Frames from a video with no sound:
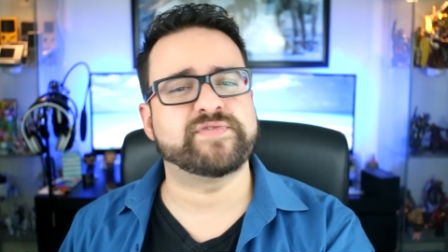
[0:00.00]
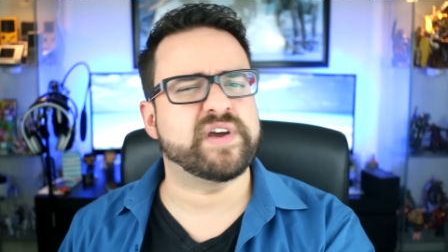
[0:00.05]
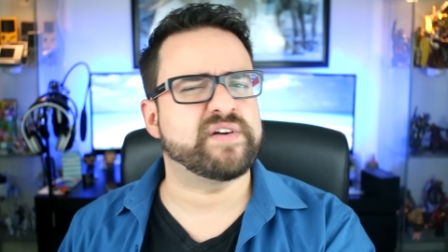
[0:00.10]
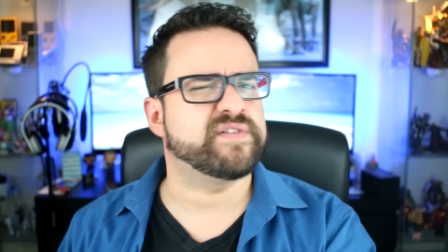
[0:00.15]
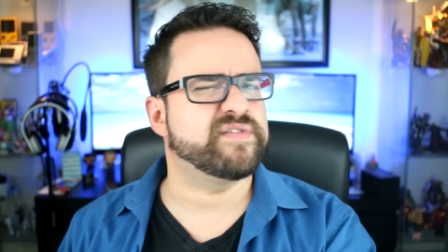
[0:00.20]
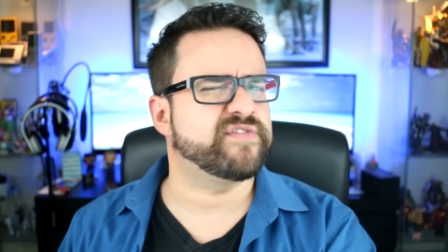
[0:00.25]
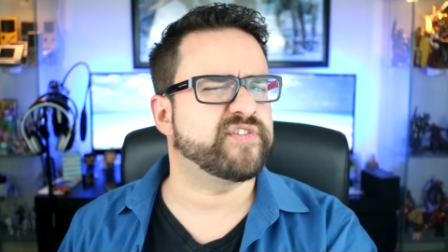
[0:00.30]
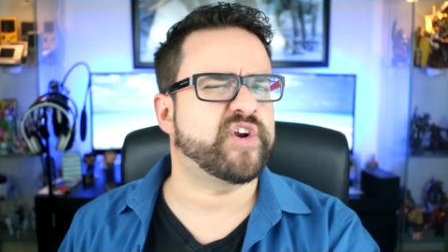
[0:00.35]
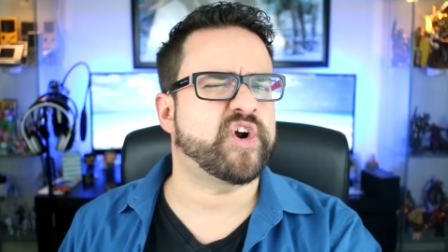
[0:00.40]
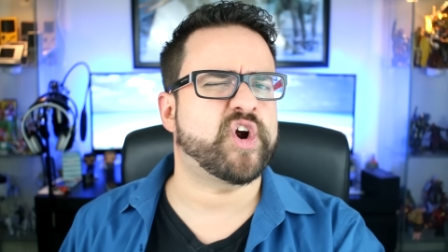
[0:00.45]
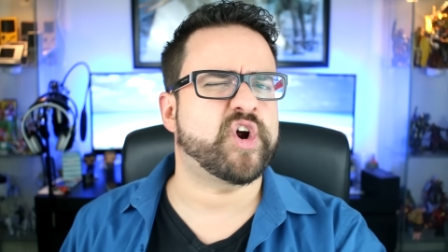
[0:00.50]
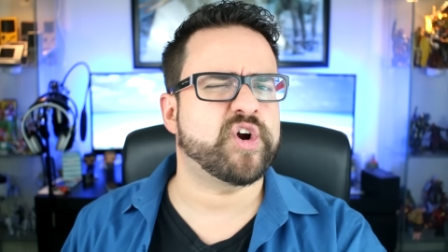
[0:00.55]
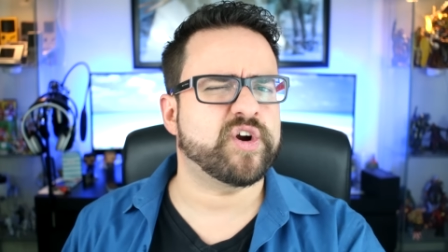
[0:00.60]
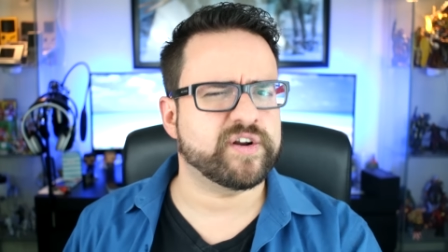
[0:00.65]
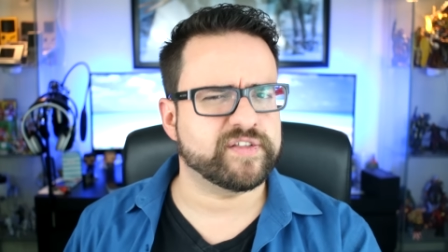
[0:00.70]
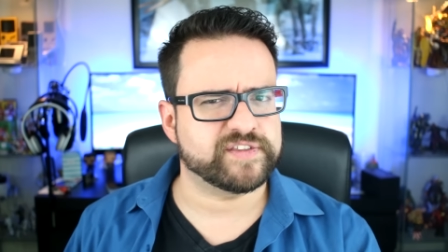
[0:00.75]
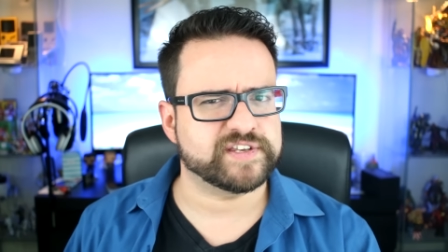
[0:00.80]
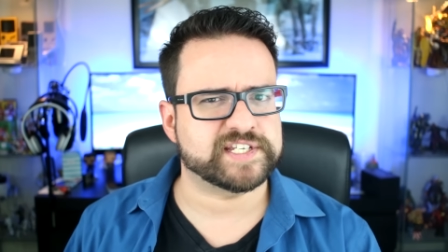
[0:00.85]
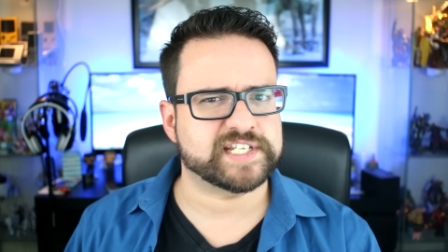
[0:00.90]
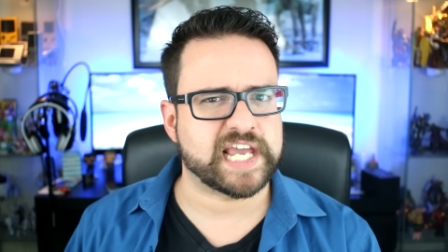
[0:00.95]
you ever even heard
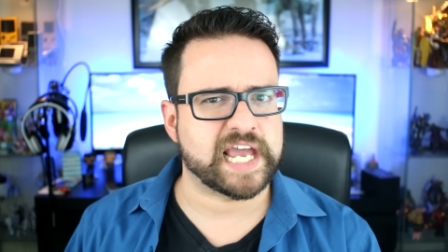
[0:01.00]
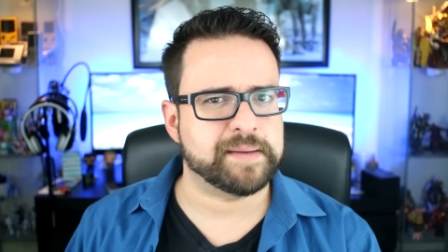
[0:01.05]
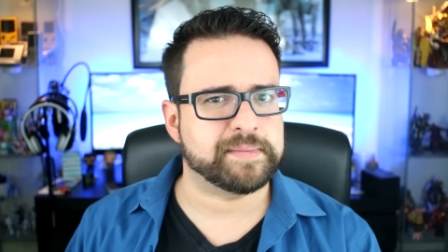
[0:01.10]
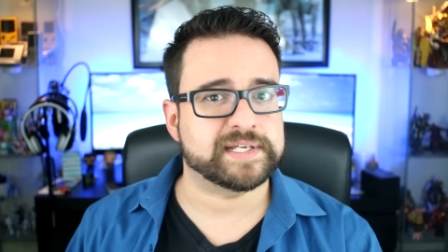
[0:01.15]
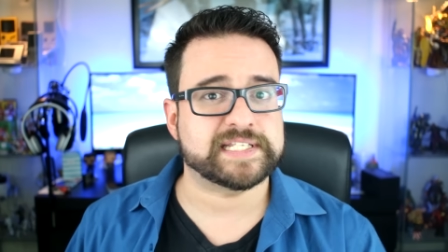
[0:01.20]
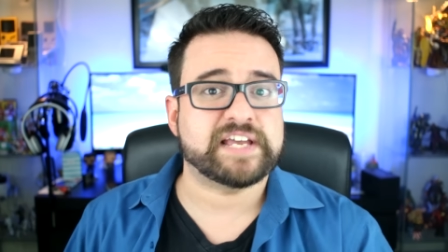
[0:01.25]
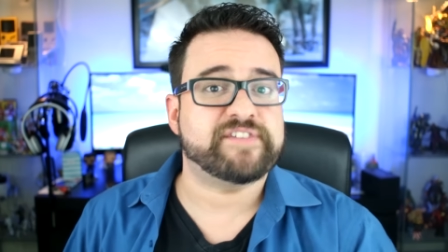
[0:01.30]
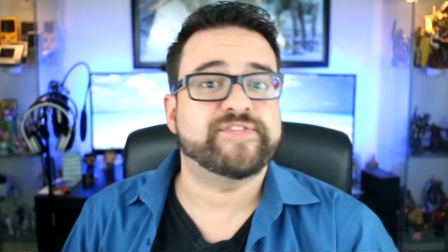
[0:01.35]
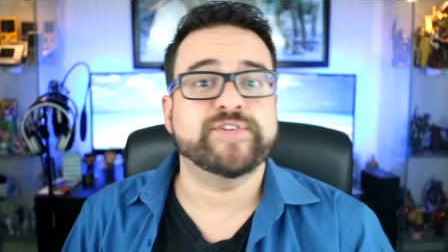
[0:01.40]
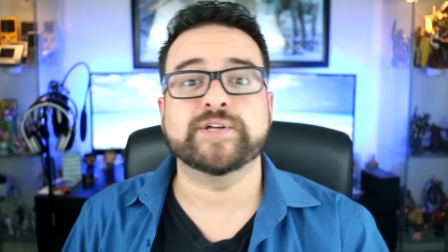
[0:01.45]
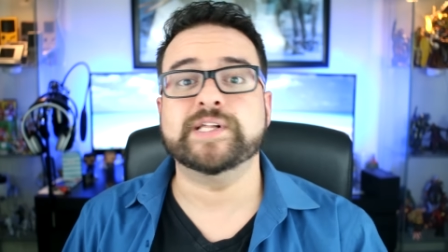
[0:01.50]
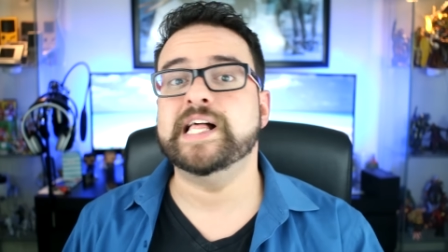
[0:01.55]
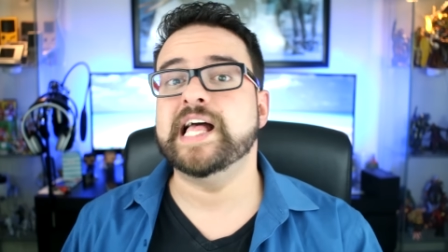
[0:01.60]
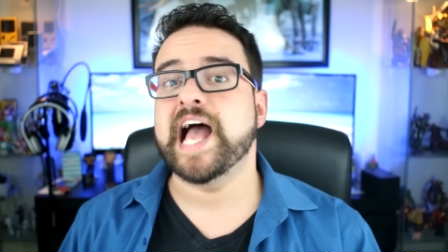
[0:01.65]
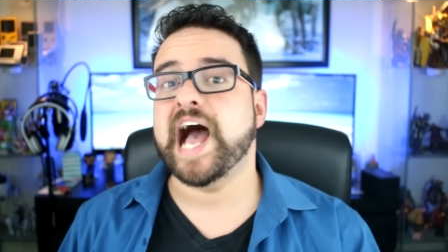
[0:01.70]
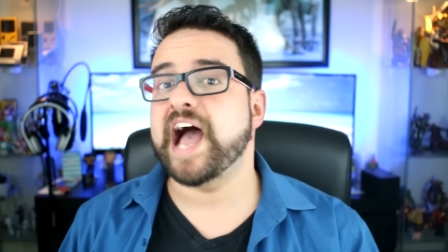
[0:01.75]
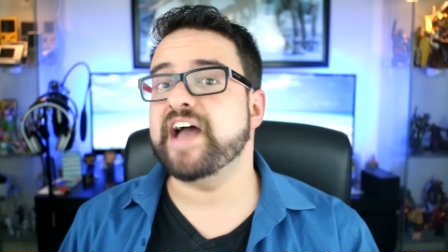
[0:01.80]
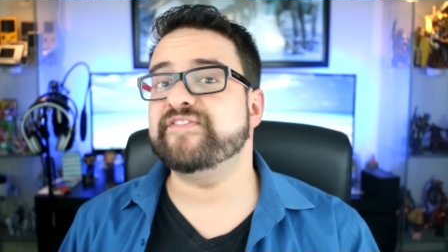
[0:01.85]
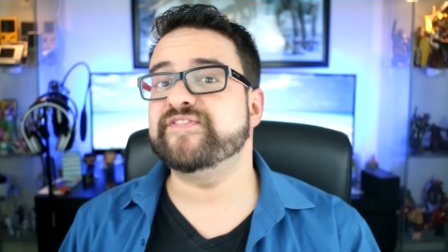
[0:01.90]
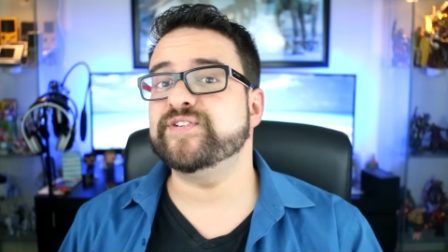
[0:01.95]
of this game, because I
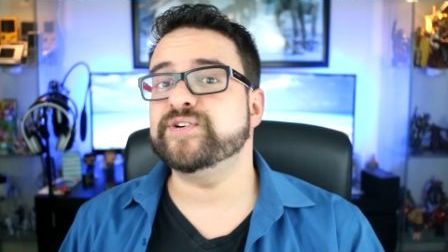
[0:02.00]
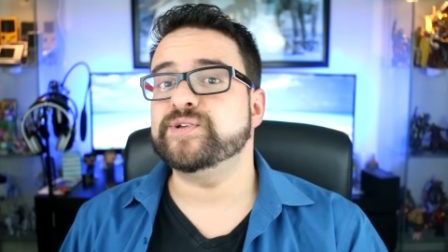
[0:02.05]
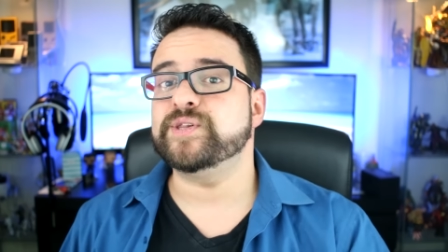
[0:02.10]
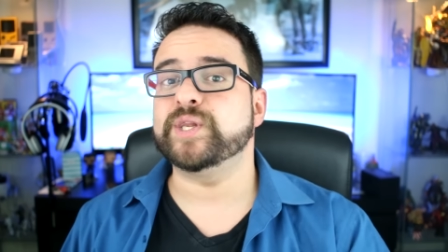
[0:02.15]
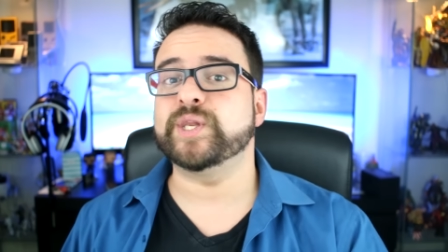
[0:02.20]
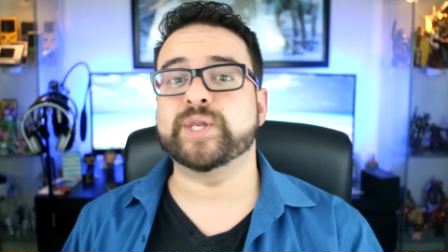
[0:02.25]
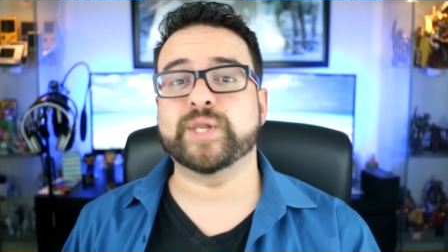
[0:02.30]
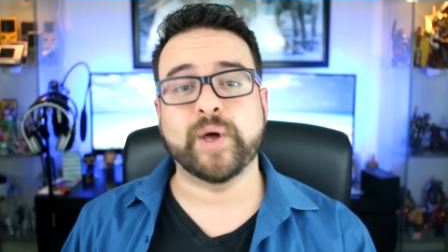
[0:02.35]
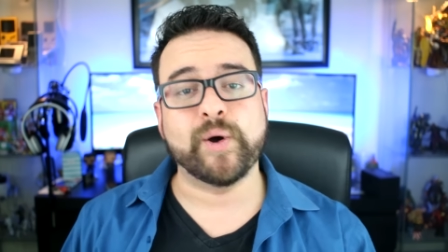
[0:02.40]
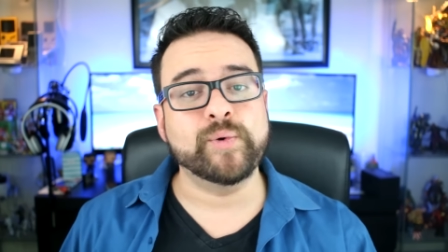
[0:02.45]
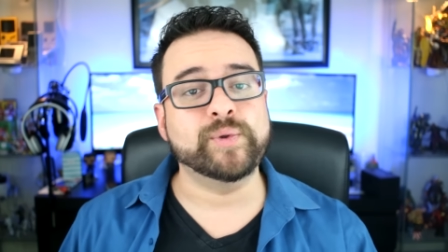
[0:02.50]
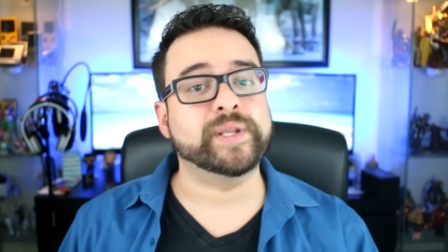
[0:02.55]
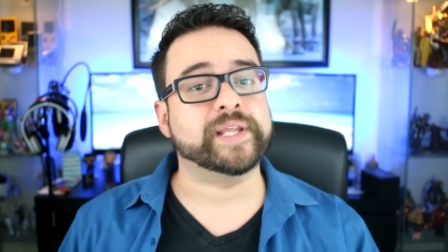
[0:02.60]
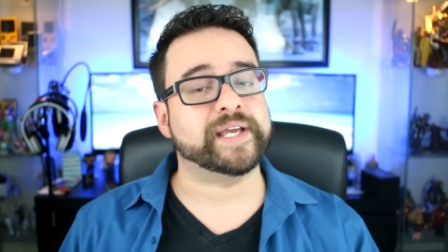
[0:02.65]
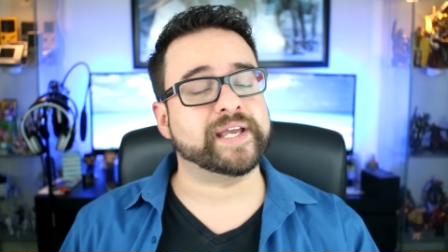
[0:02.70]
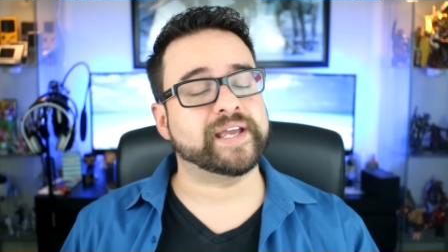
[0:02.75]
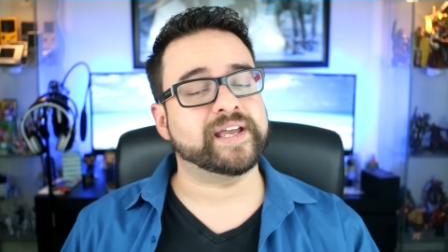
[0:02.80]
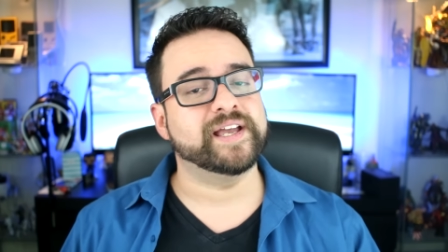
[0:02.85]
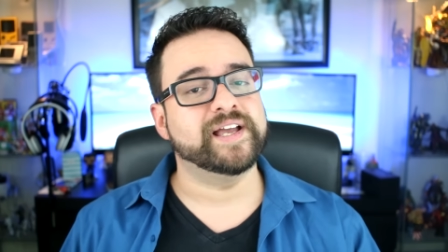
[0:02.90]
feel lonely.